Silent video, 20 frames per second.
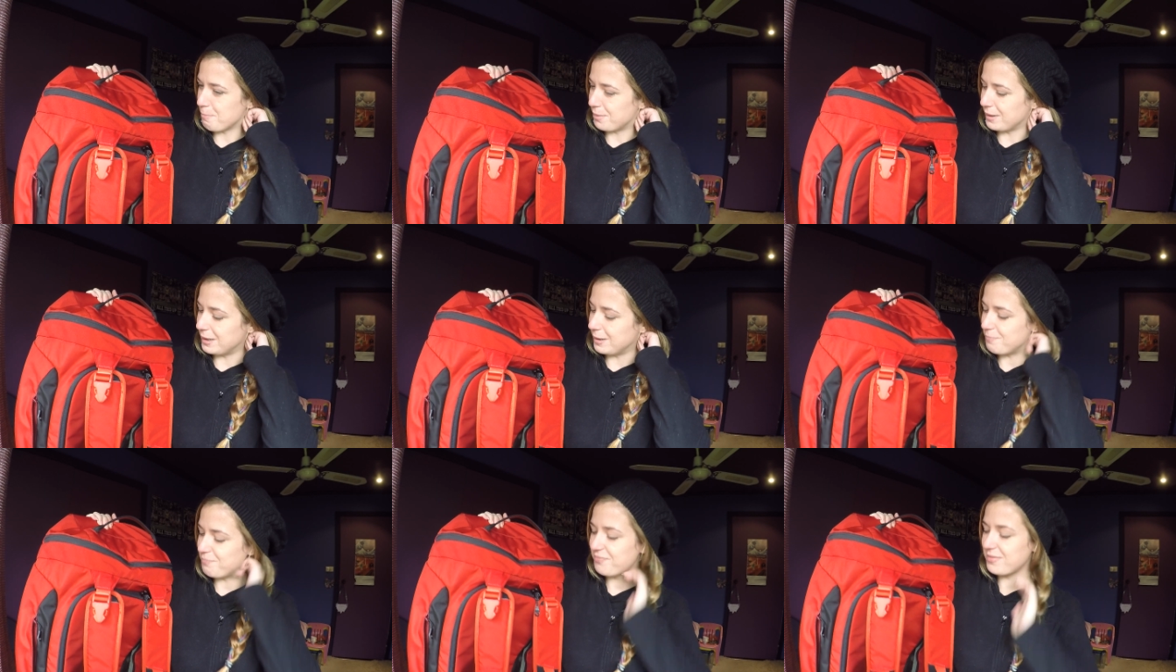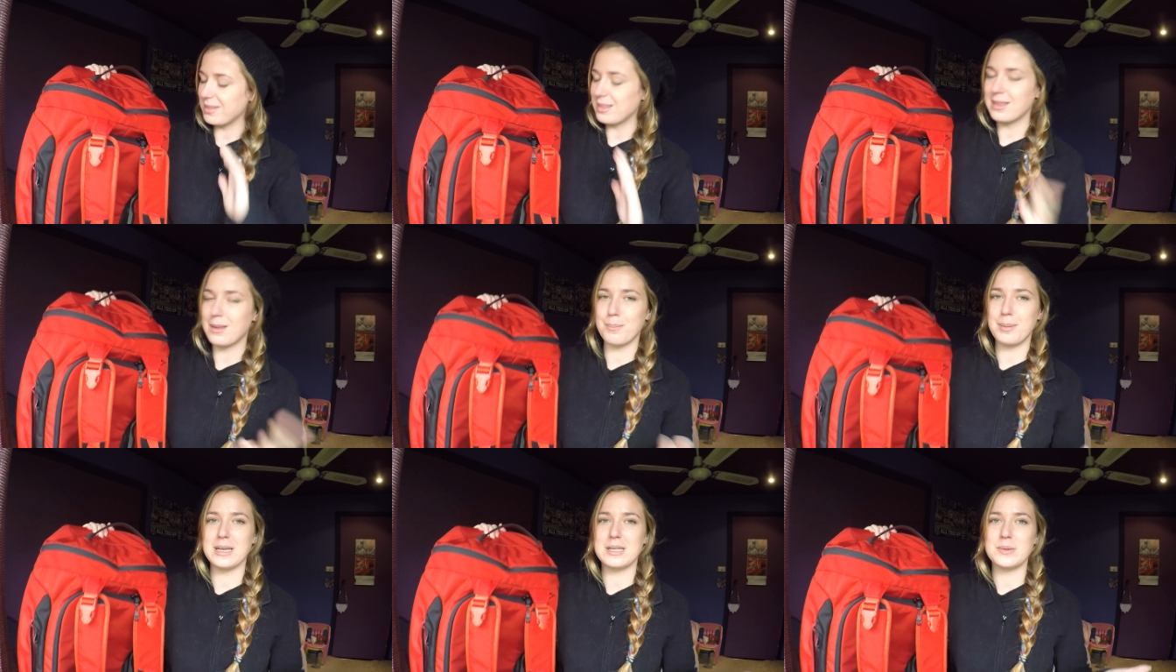but
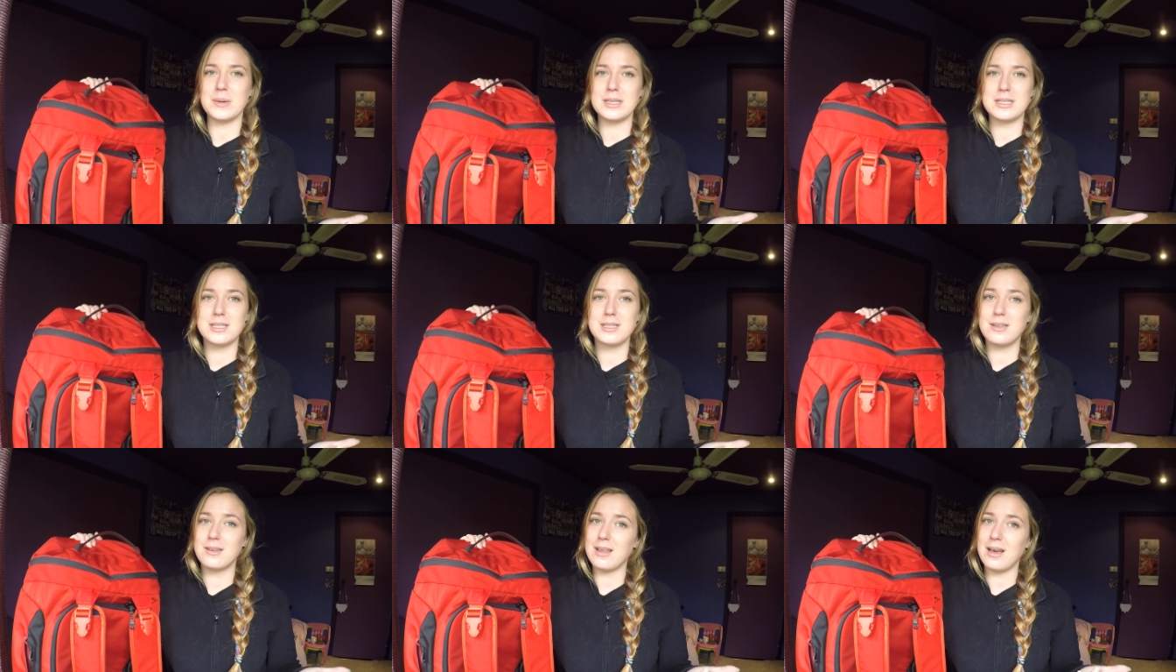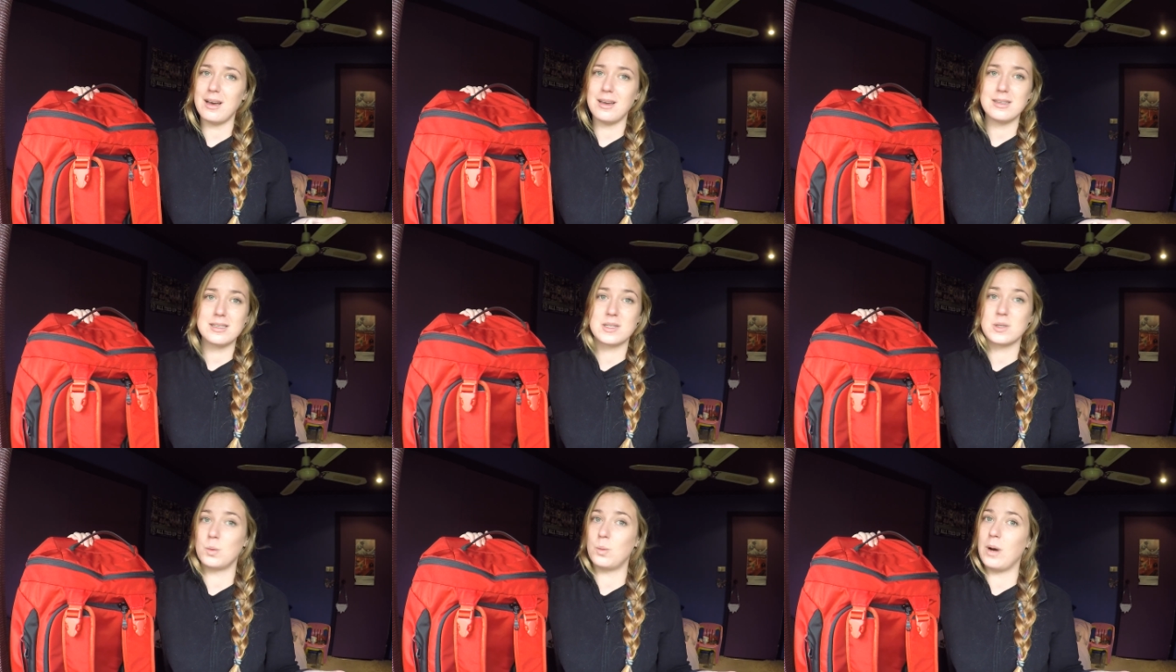the best way to do that
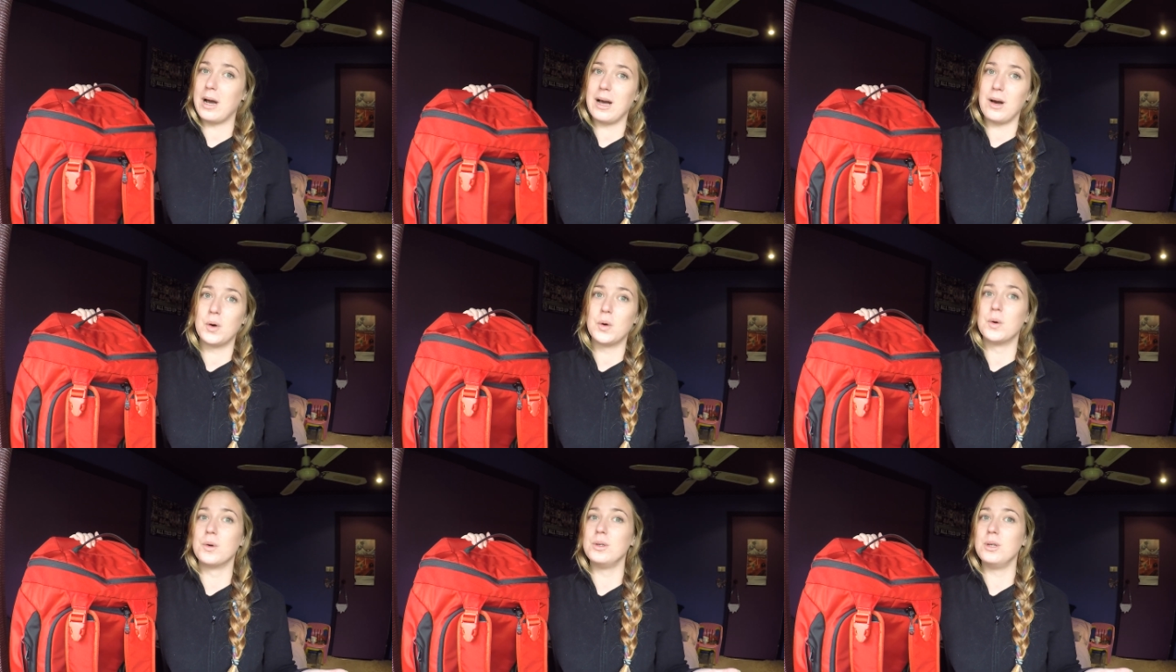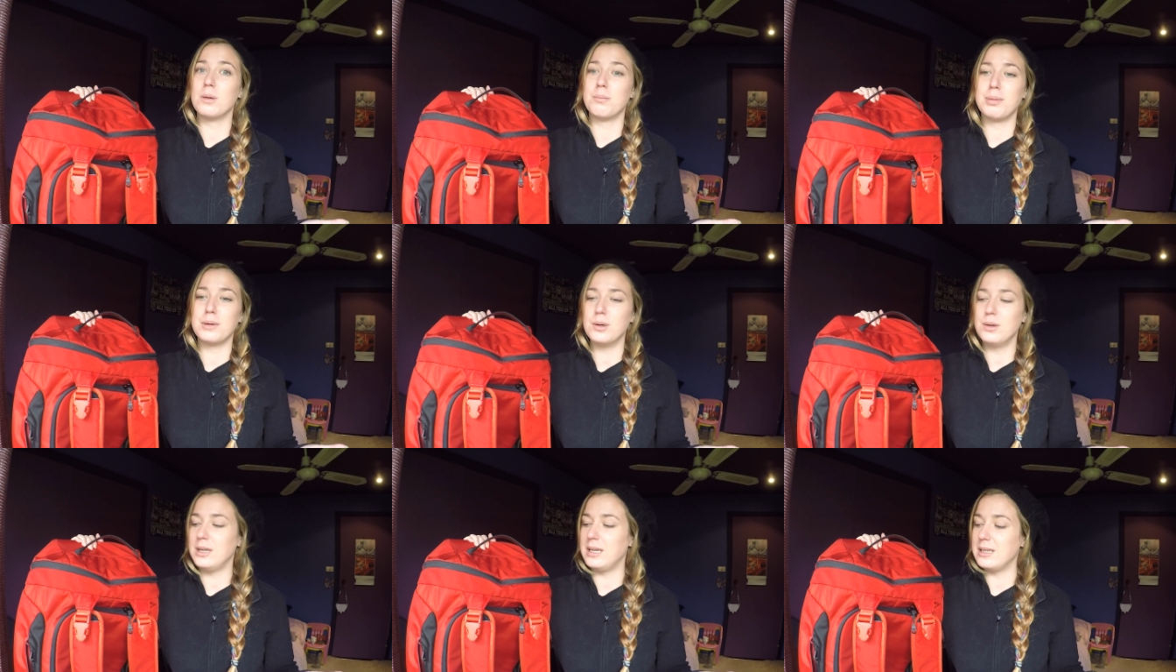is to wear all your
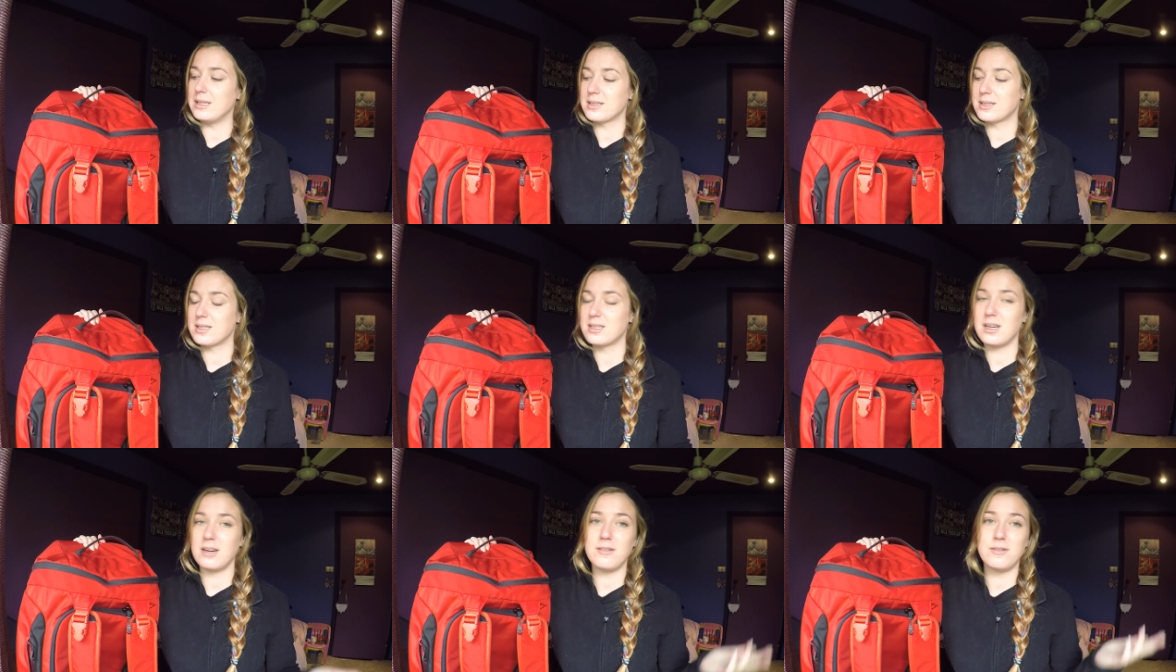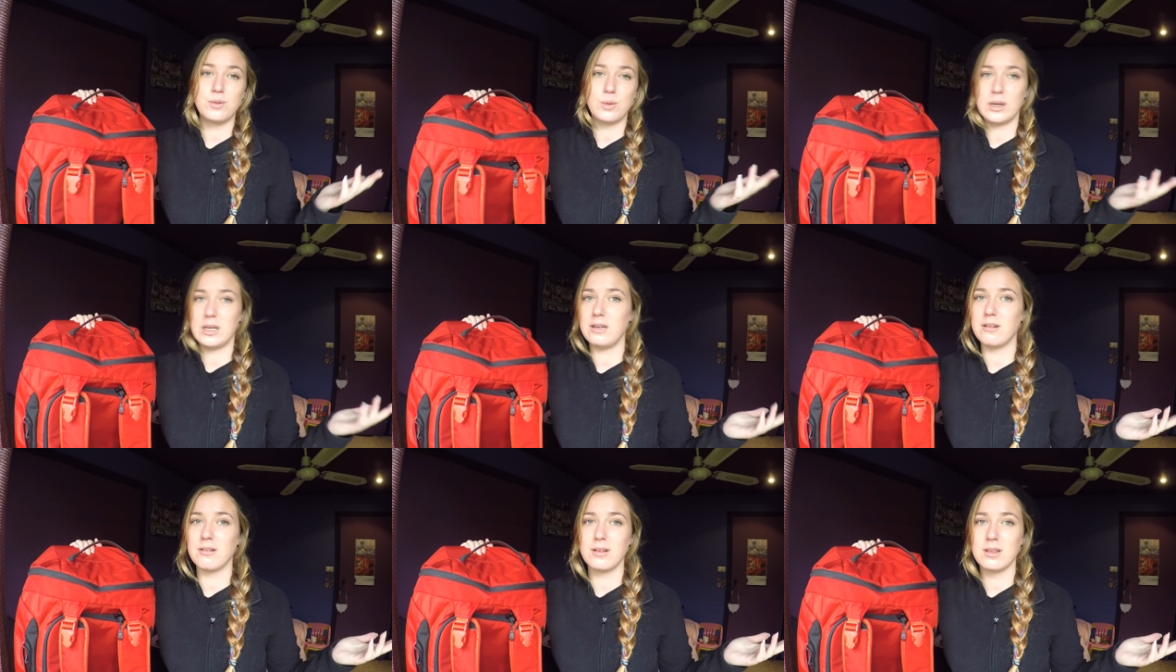bulkiest stuff
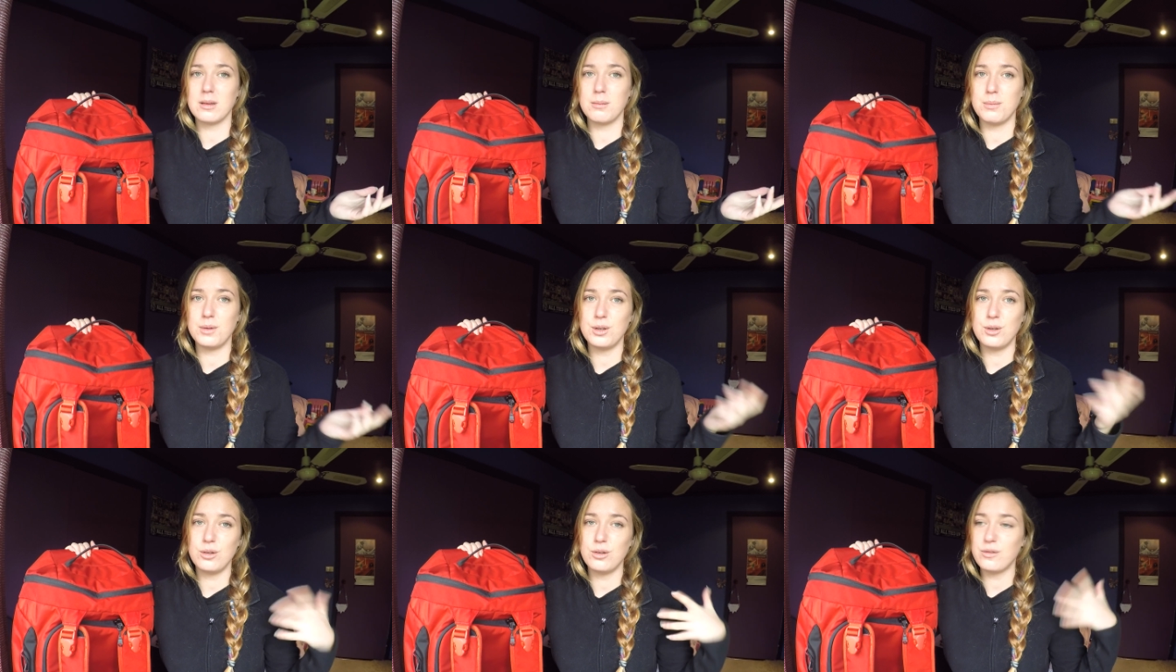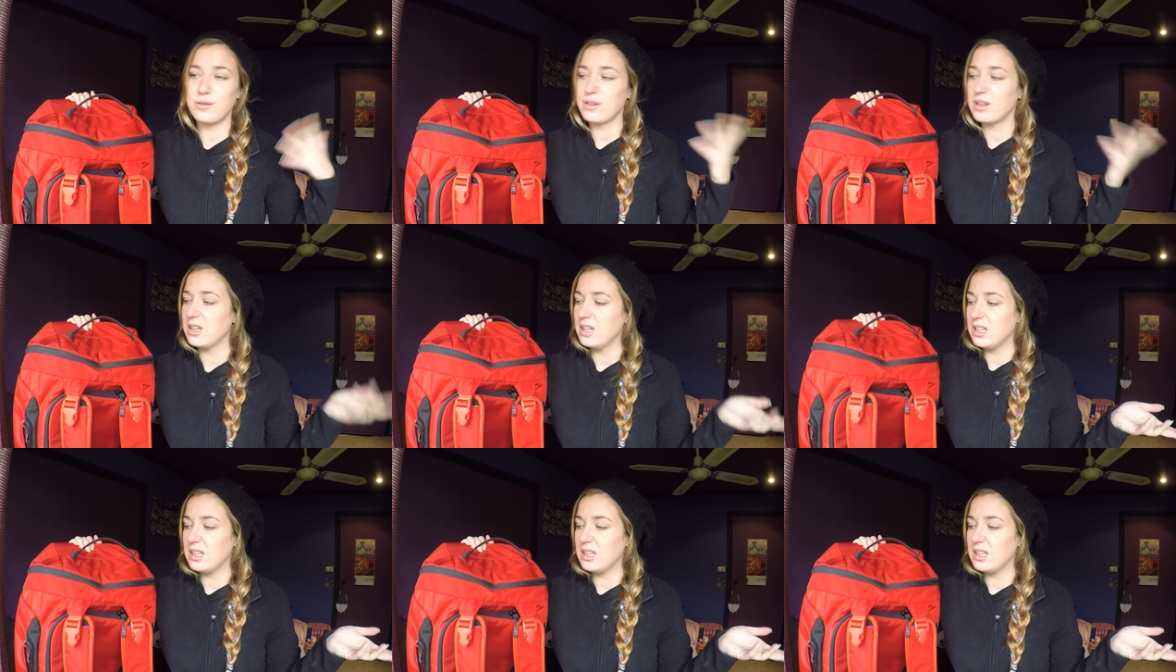when you're on the move.